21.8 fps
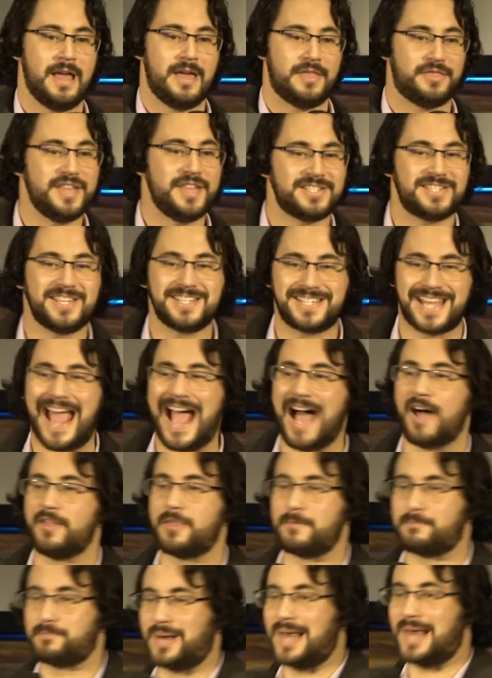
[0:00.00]
This is how
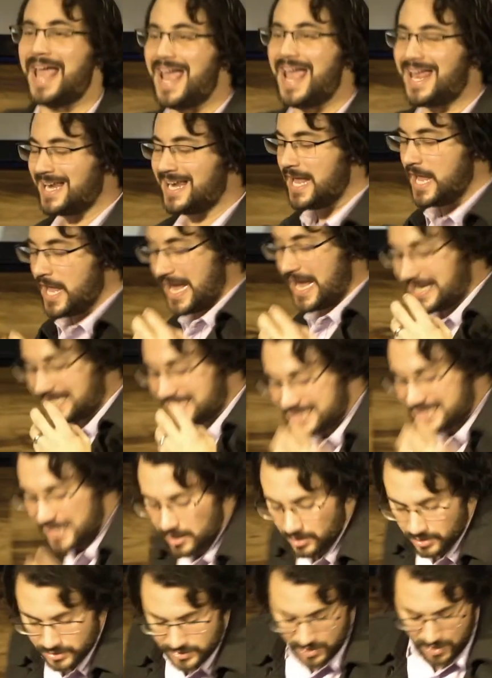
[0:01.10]
the plan
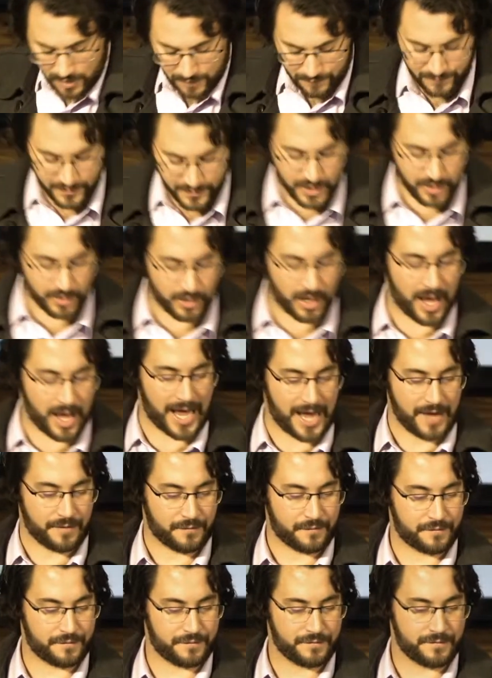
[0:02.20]
excels for your
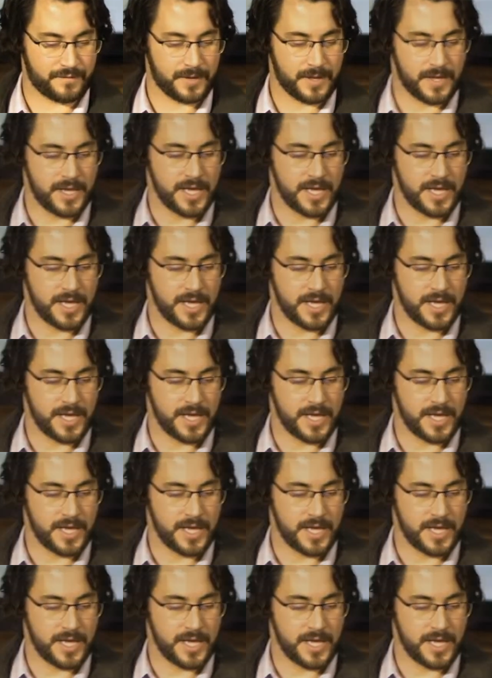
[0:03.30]
life.